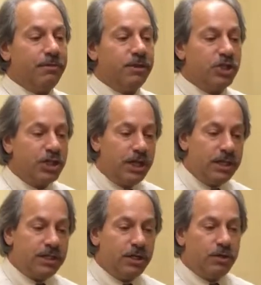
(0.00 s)
the
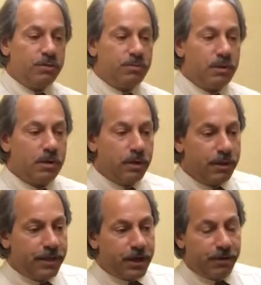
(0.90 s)
machines that
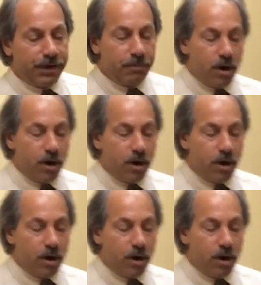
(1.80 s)
are on the